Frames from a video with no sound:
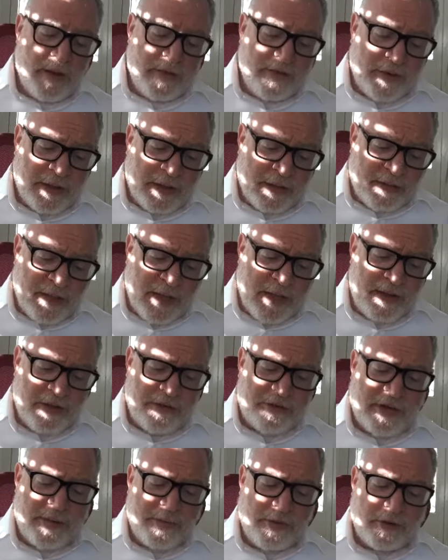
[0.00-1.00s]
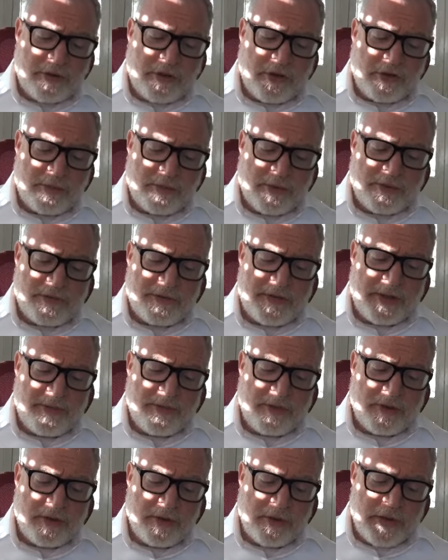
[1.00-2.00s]
V'yitein Hashem otot
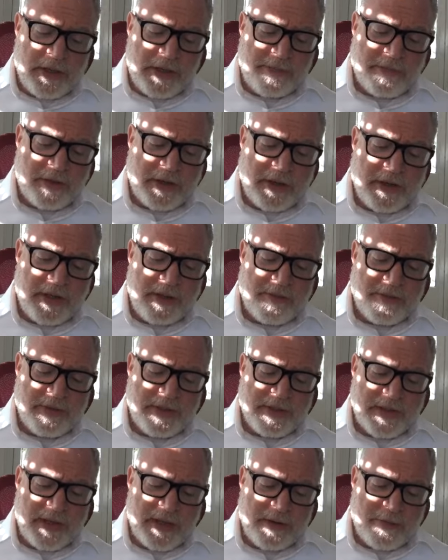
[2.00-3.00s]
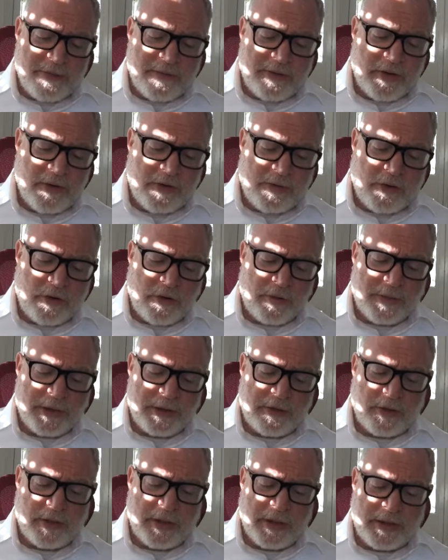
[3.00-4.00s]
moftim gdolim v'ra'im mitzrayim v'faro v'chol
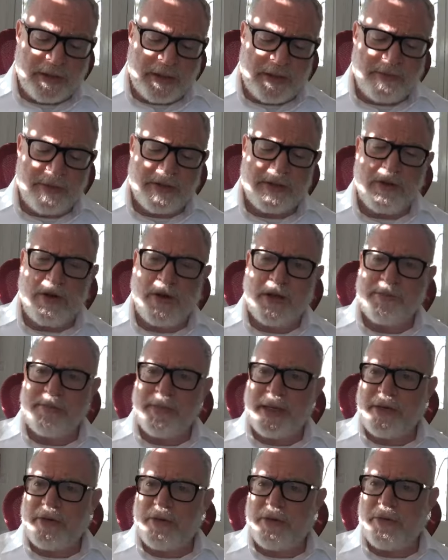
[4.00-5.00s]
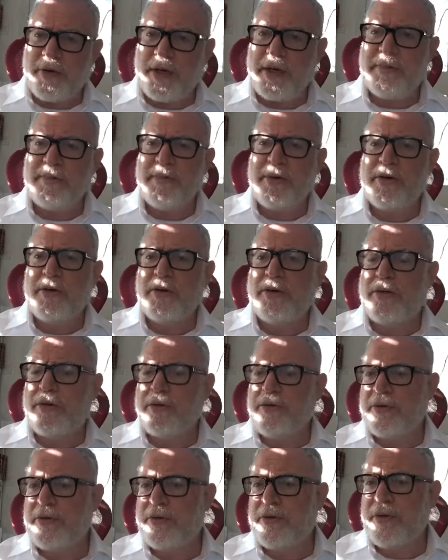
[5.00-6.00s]
beito leinenu. And God made great
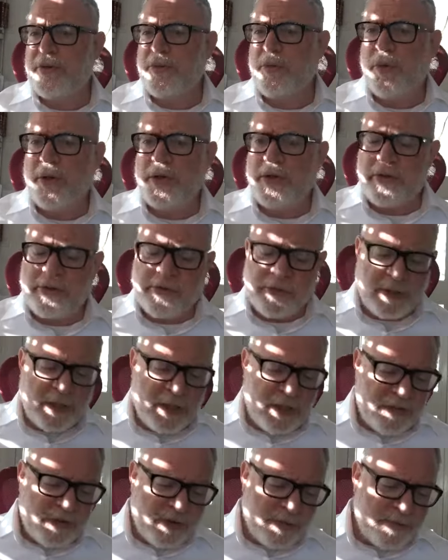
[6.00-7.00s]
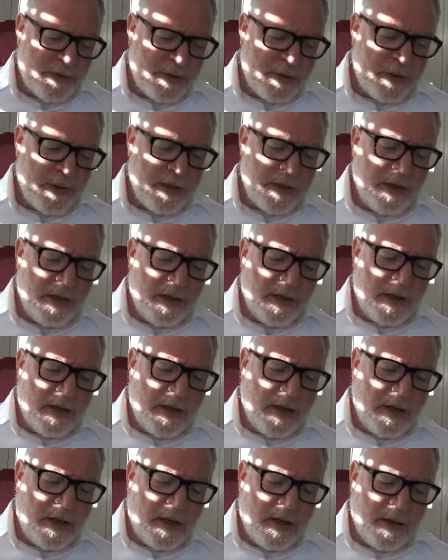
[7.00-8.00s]
miracles and wonders in Egypt.
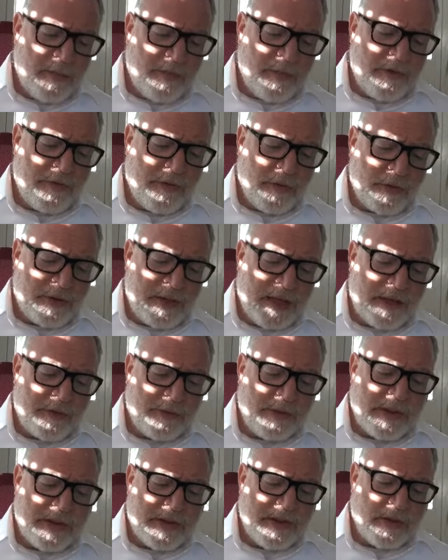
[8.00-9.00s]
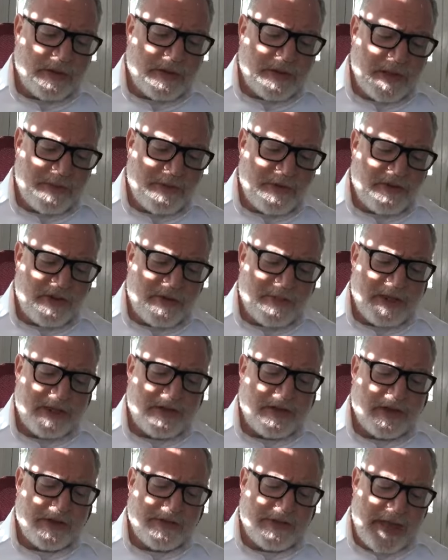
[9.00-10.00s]
V'otanu hitzotzim esham. And He
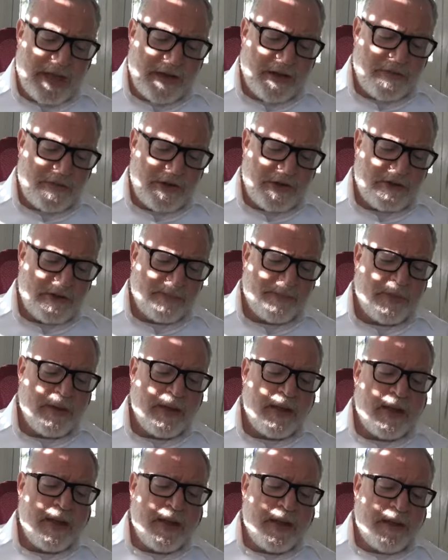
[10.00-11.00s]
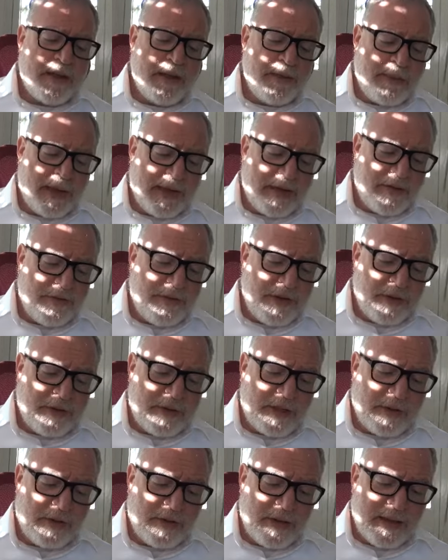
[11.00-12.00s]
took us out of Egypt. L'man avi
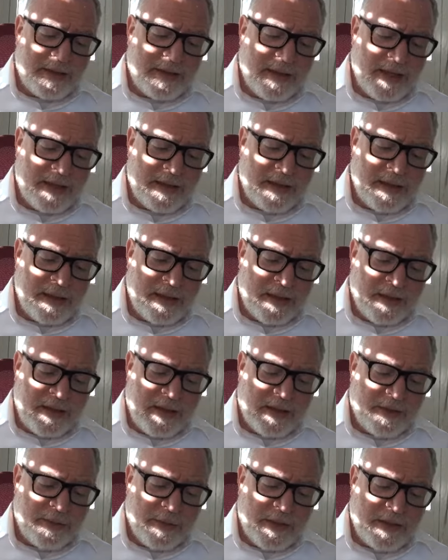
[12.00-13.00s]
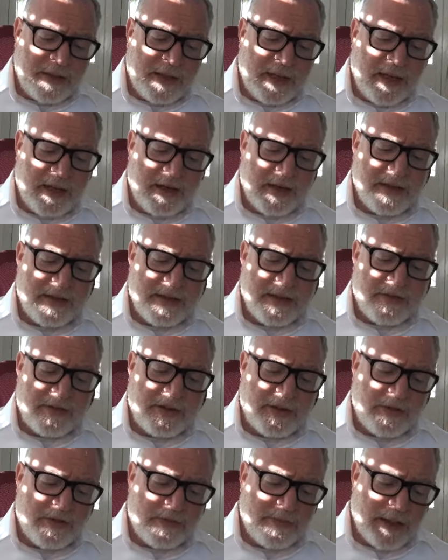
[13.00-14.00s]
otanu letet lanu et ha'aretz
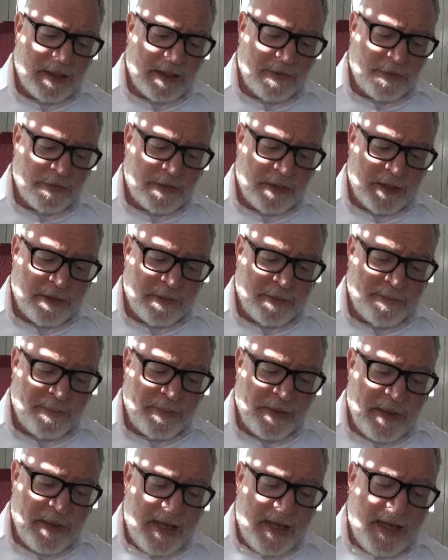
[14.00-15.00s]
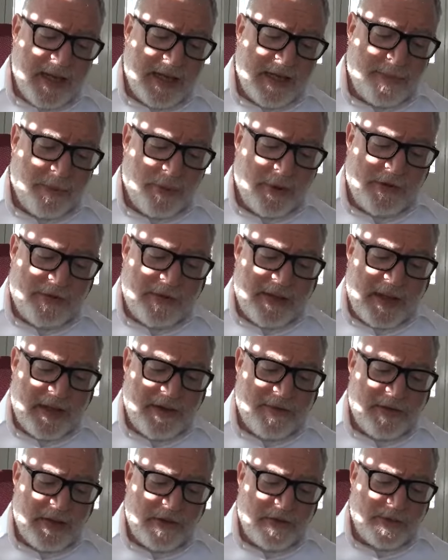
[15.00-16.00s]
asher nishba lavoteinu. And He brought us out
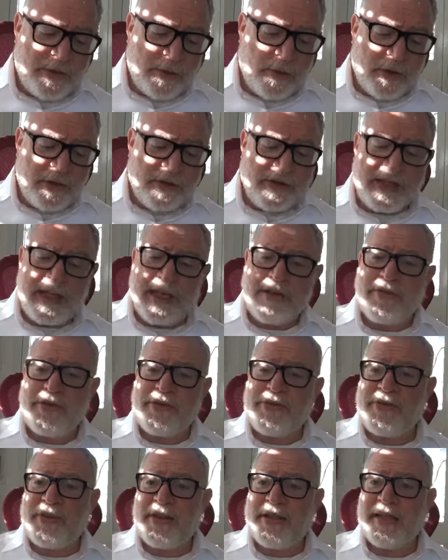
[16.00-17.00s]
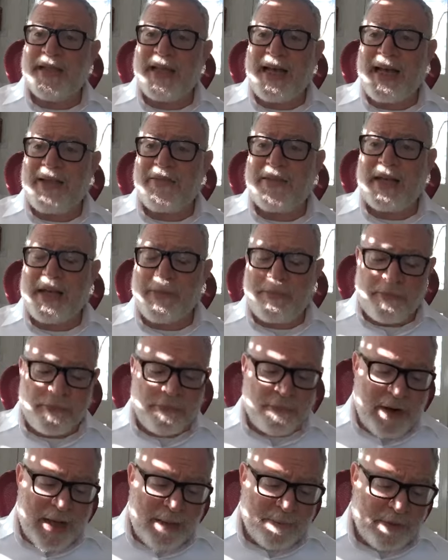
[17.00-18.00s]
of Egypt in order to give us the land that He
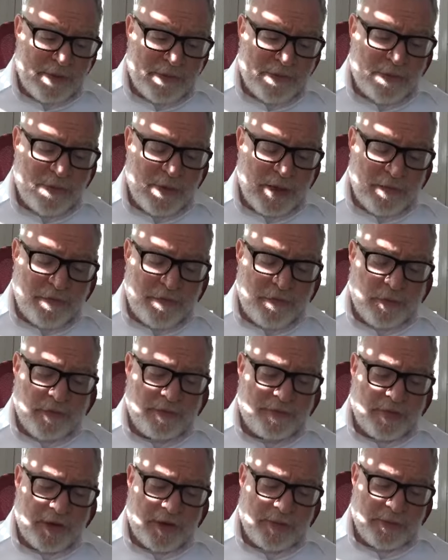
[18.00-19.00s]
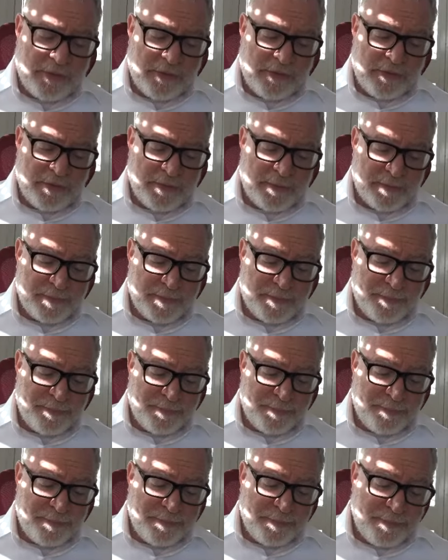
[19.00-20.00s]
promised to our forefathers.
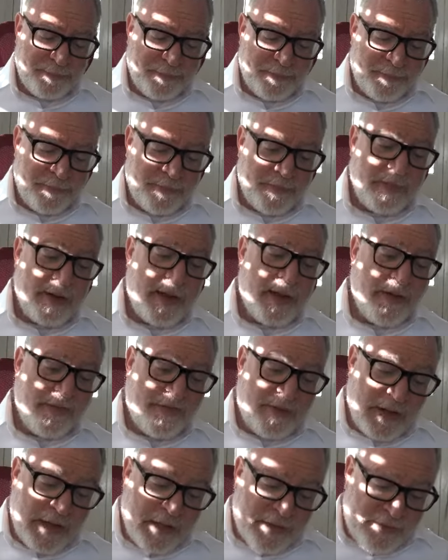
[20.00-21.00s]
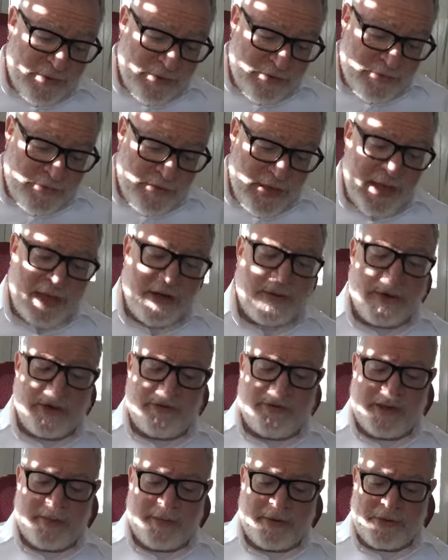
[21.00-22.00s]
Vayitzaveinu
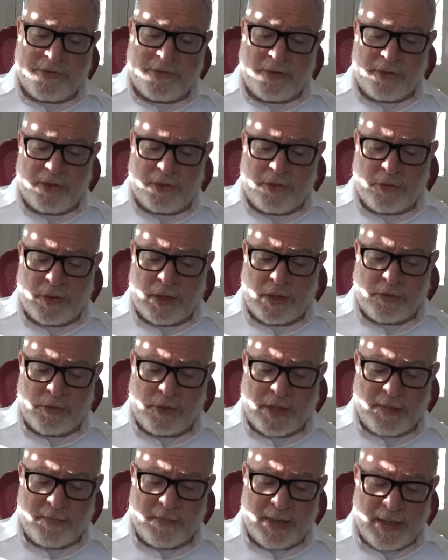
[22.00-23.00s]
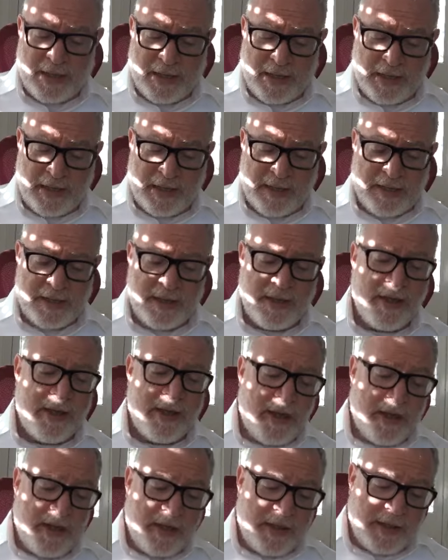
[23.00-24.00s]
Hashem lasot et kol hachukim be'ele,
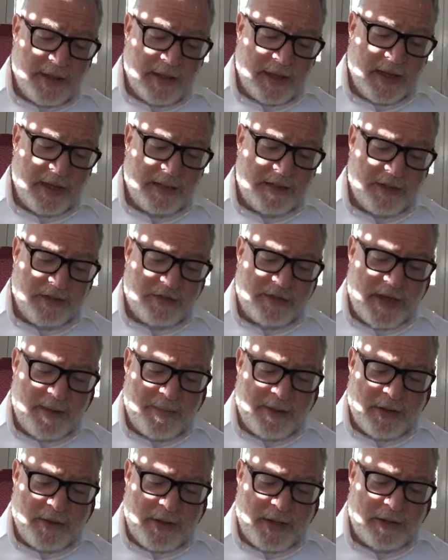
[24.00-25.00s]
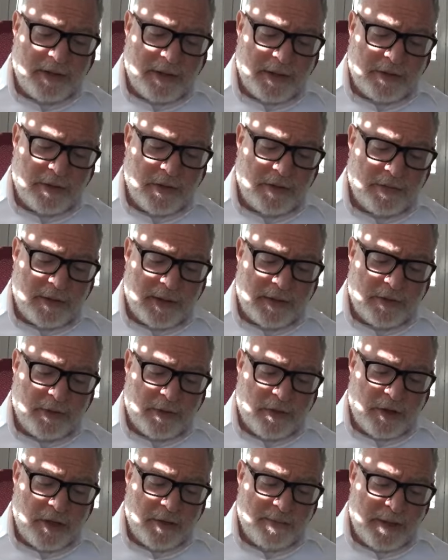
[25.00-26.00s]
liyirat Hashem Eloheinu letov lanu
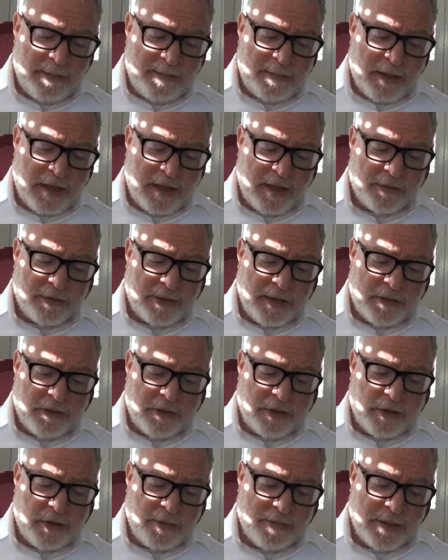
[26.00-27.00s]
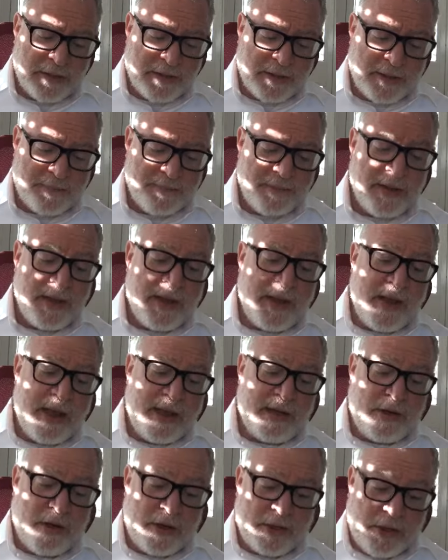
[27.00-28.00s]
ko yamim lechayotenu ki yom hazeh.
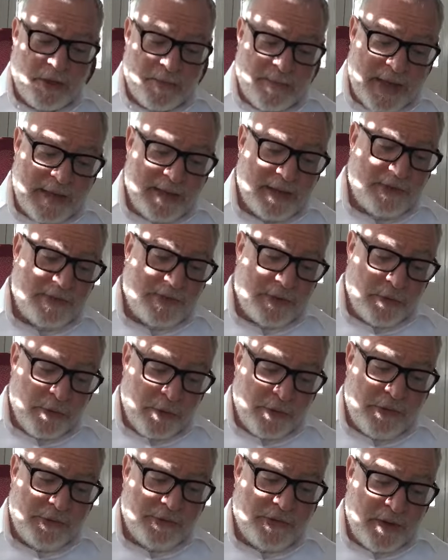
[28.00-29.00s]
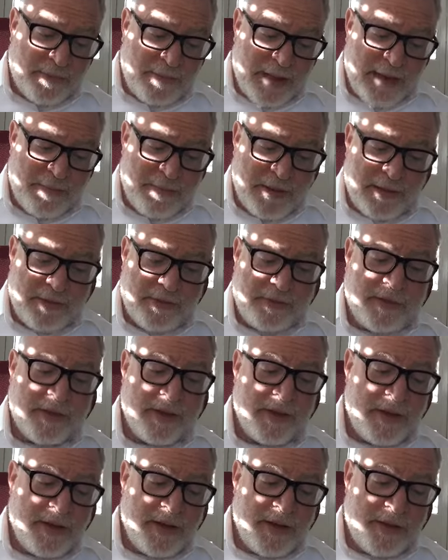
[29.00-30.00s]
And God commanded us to do all these commandments,
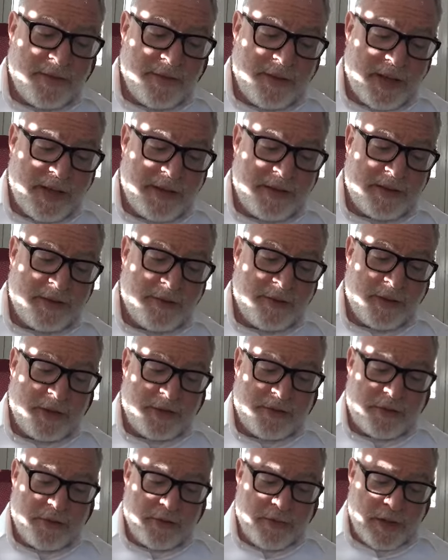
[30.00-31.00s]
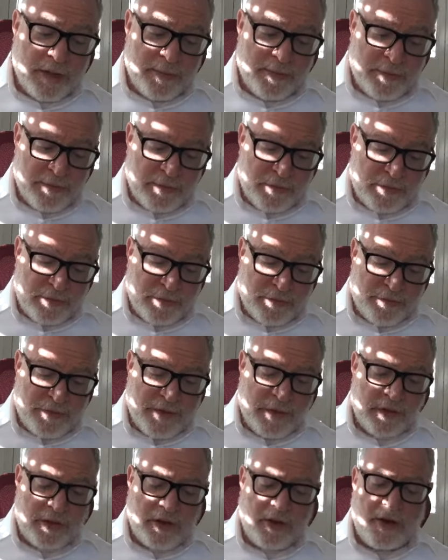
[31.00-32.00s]
right, in order to
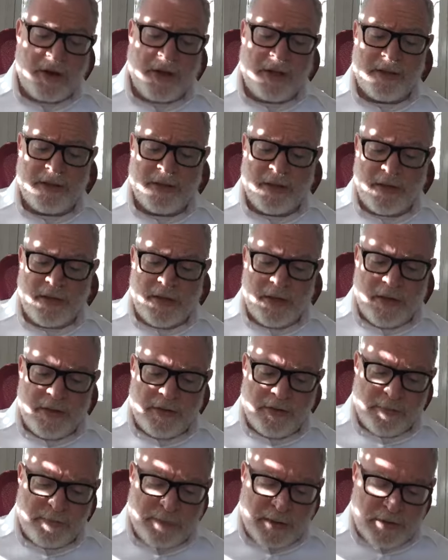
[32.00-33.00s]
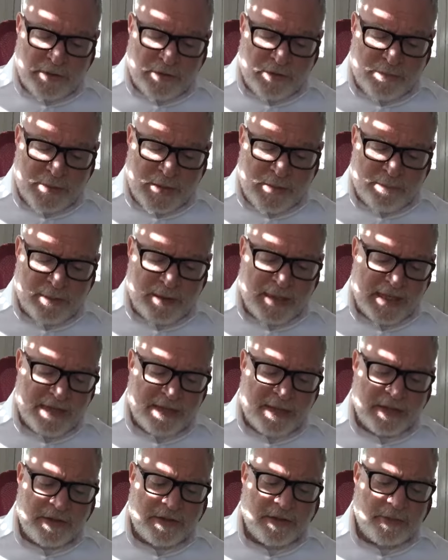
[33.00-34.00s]
fear God, to be a
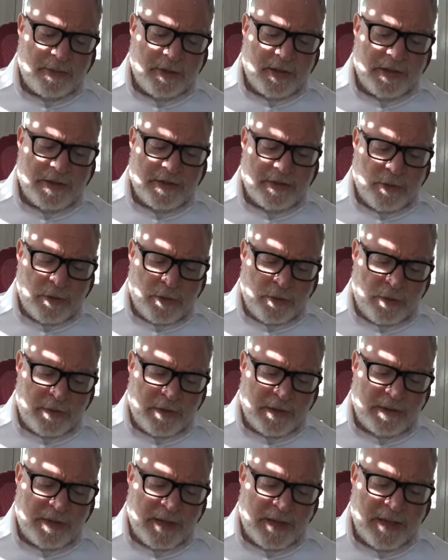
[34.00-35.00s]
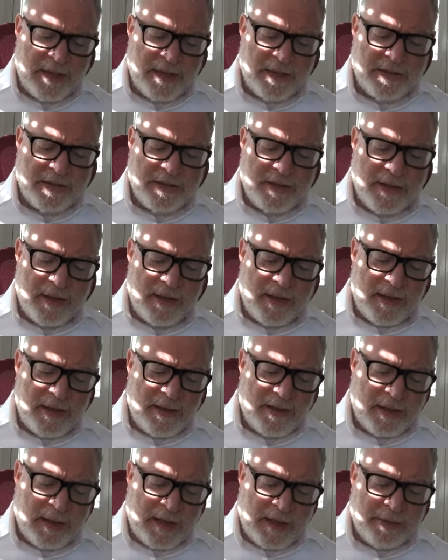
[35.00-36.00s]
blessing to us all the days,
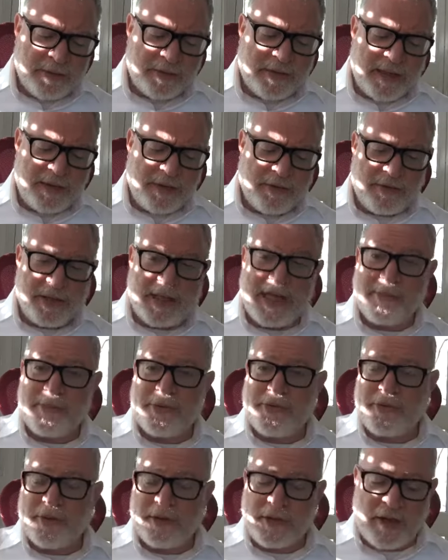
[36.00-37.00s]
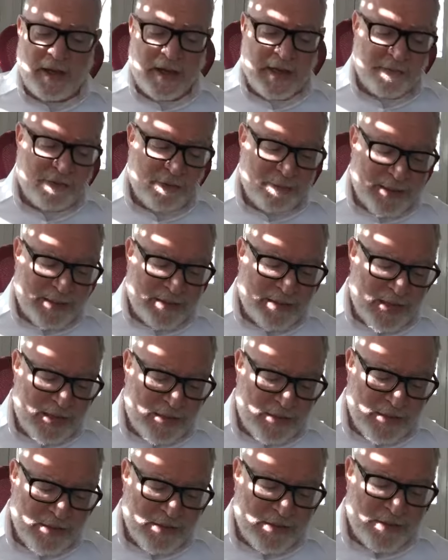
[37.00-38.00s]
lechayotenu, to keep us alive, to
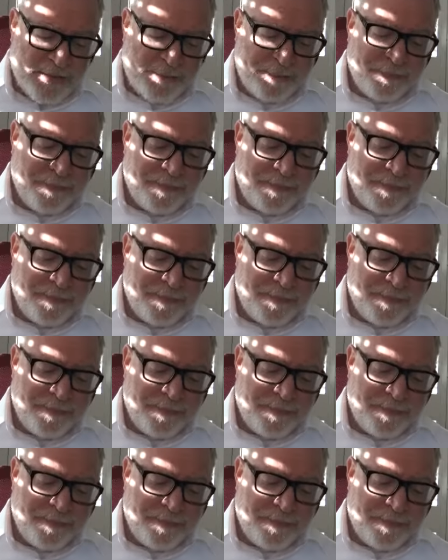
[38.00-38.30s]
maintain us,